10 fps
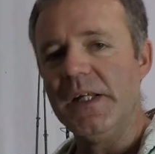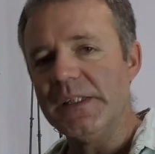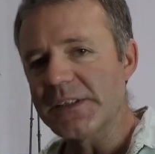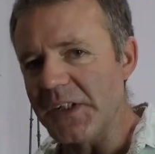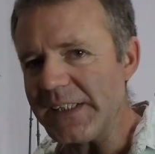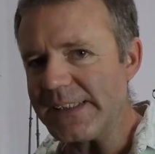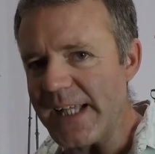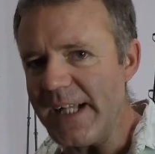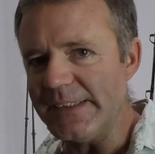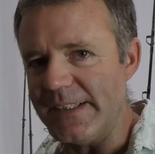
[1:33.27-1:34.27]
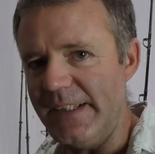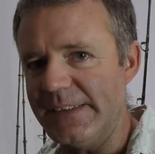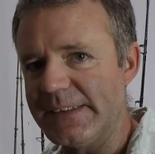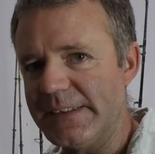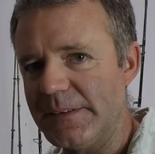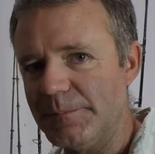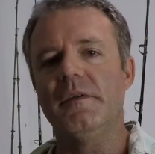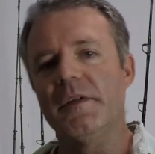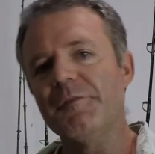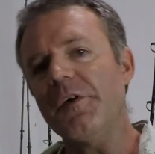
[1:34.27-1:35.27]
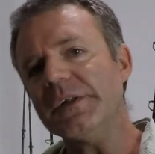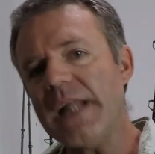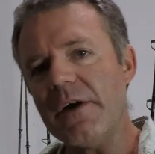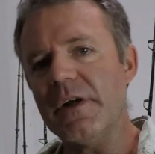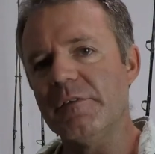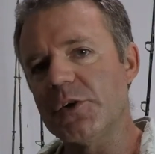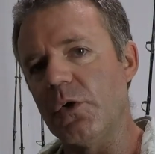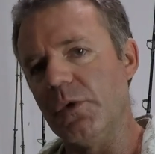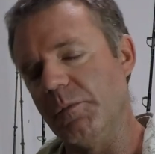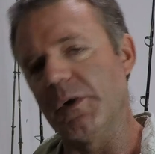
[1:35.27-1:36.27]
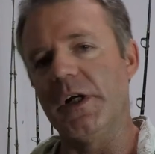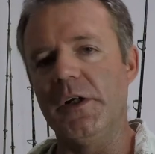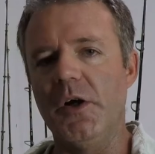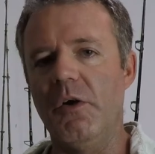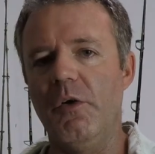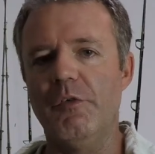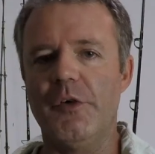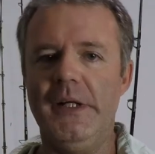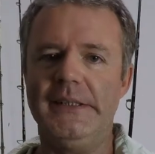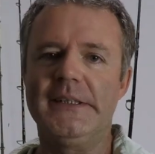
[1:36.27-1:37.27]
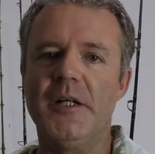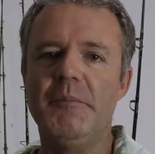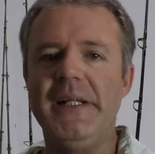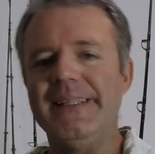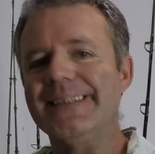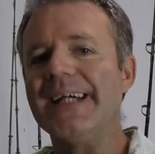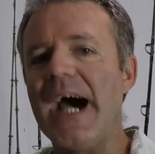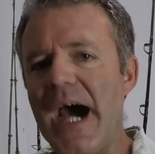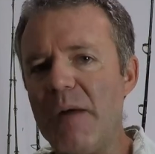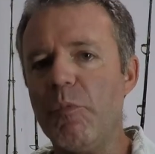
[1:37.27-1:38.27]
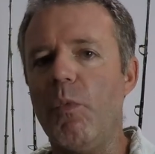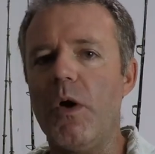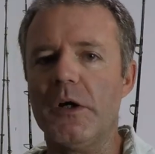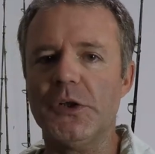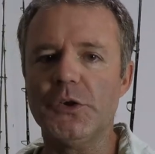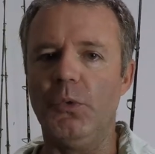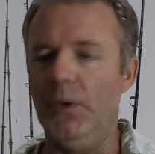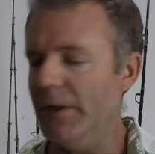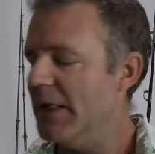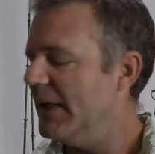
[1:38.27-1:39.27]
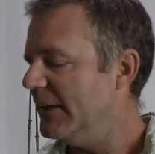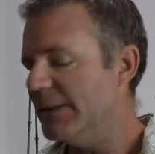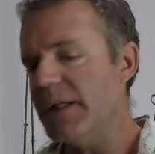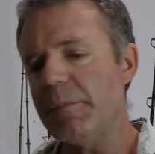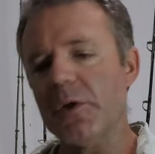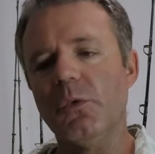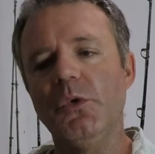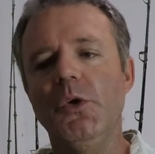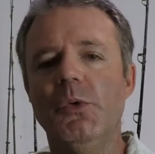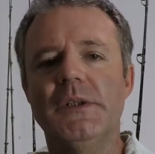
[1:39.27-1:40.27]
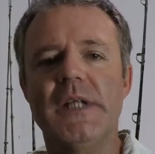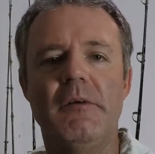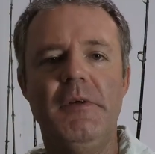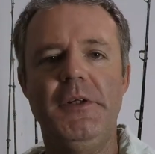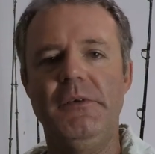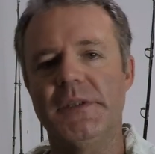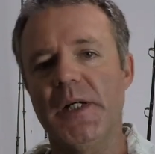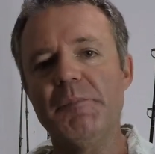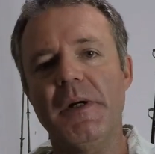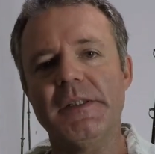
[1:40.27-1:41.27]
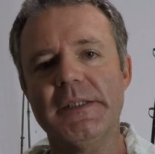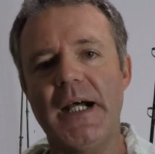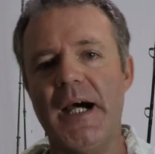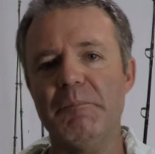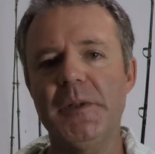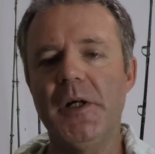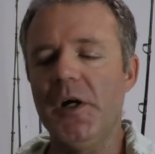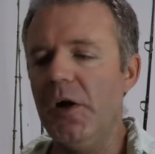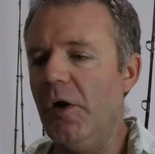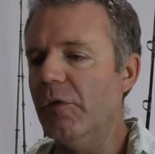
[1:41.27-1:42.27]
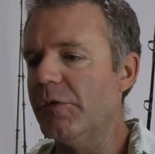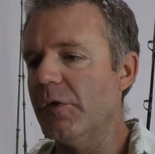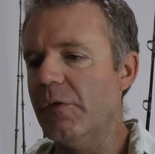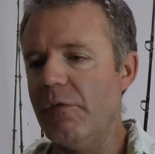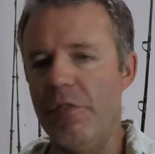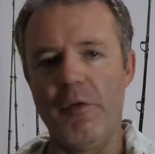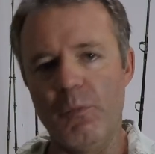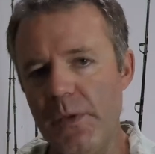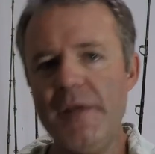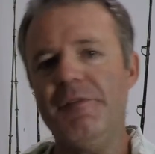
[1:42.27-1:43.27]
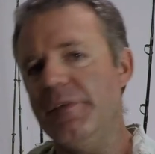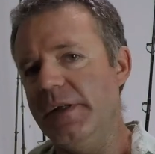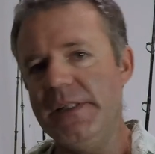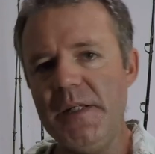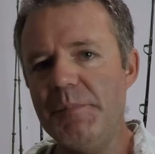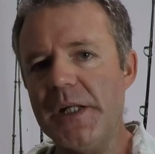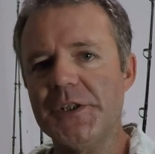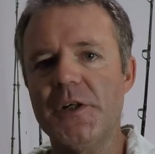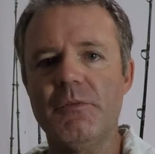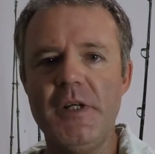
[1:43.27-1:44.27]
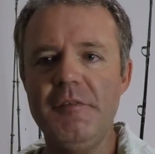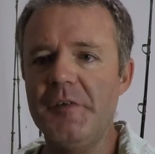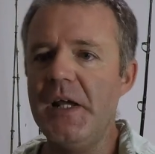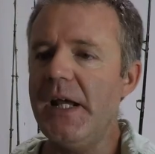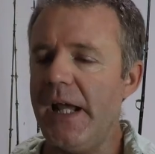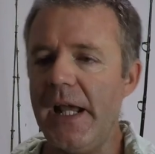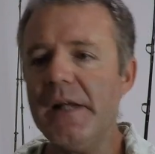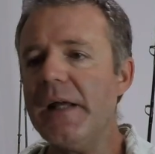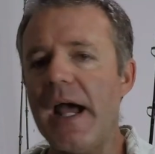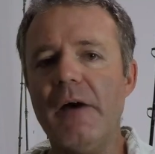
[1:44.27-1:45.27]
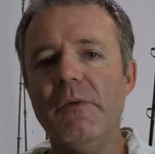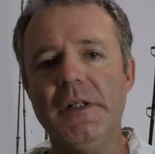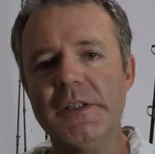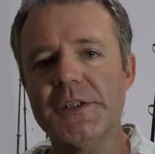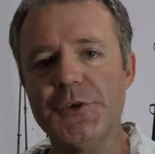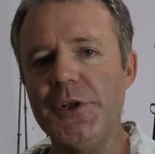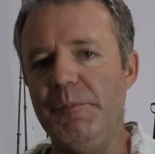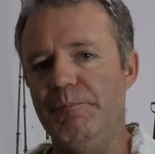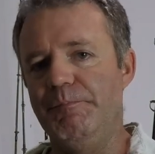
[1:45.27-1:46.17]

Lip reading: So let's get into this. The first area of trolling we're going to go over is going to be topwater trolling. The typical lures I would use up on top, over the reef, the deep edge of the reef, and out in the stream.